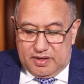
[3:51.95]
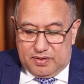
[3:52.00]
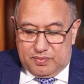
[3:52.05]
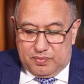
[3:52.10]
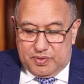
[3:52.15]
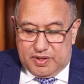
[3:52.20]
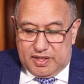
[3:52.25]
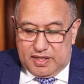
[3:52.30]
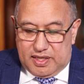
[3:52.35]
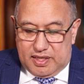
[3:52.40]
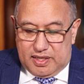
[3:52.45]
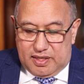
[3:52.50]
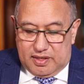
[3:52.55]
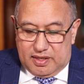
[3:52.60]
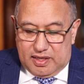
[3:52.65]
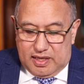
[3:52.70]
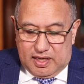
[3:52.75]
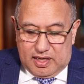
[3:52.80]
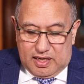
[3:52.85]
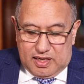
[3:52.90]

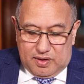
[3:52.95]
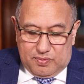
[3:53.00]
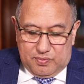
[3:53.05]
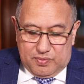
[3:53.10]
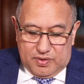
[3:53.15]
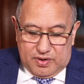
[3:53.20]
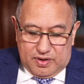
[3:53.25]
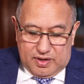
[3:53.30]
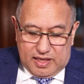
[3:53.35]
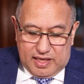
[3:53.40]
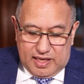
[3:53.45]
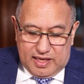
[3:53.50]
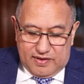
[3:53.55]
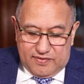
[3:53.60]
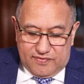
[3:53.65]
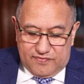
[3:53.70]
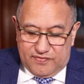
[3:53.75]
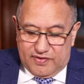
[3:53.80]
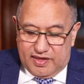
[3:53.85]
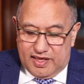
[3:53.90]
we will
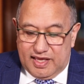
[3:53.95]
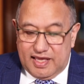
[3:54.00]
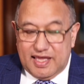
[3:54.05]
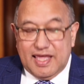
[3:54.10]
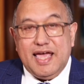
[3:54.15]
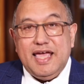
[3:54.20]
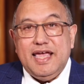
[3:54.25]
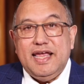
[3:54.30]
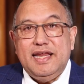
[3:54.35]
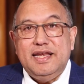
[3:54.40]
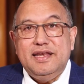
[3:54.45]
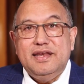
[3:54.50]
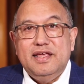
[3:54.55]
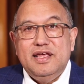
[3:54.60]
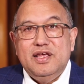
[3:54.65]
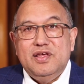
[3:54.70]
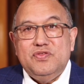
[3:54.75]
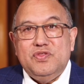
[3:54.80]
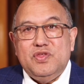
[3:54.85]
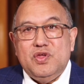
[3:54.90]
have again
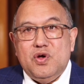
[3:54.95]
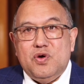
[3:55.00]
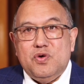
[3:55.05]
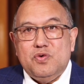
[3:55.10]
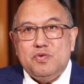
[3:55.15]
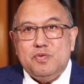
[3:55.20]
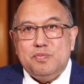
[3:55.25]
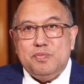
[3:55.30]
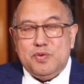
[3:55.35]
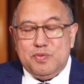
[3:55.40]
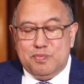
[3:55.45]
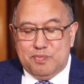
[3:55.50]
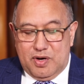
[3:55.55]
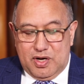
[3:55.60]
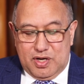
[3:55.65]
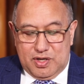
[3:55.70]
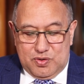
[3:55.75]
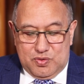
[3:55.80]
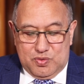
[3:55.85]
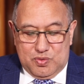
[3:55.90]
the Honourable
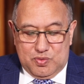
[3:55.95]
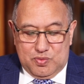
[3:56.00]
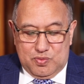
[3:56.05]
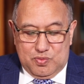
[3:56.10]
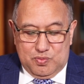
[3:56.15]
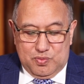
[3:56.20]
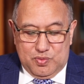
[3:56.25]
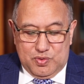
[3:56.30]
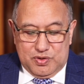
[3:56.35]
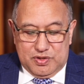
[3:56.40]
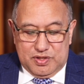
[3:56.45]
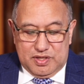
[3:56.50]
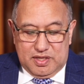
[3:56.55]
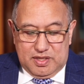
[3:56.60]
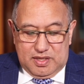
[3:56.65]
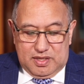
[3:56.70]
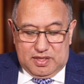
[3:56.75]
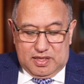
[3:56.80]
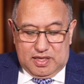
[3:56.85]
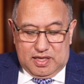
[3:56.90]
Michael Wood
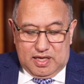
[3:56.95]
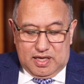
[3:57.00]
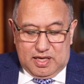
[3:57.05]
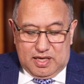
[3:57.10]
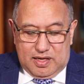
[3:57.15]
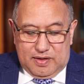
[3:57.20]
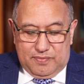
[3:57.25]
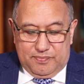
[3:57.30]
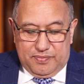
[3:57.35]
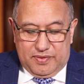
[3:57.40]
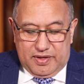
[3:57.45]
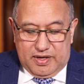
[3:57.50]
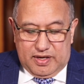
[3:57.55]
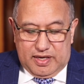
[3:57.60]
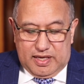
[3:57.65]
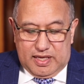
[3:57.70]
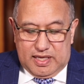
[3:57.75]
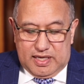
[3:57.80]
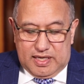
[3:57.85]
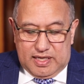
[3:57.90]

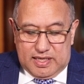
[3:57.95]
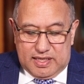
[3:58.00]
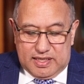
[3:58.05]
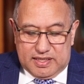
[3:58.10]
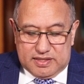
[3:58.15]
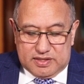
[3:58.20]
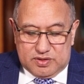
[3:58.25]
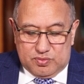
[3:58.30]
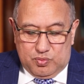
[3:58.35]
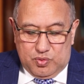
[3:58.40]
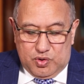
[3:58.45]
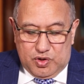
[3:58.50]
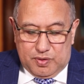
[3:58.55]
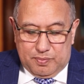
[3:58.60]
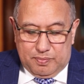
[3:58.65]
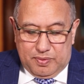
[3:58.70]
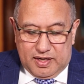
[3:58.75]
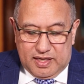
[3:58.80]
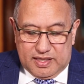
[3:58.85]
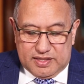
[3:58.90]
in his
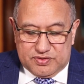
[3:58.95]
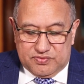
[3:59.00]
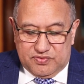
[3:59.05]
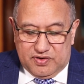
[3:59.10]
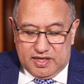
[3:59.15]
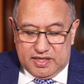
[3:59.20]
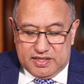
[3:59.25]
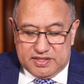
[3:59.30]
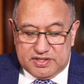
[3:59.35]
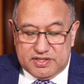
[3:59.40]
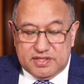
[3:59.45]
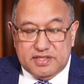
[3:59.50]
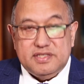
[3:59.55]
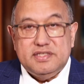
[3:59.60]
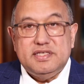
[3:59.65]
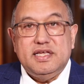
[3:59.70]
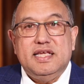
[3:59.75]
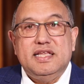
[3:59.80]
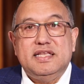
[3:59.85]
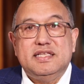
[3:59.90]
workplace
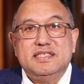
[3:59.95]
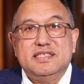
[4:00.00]
relations and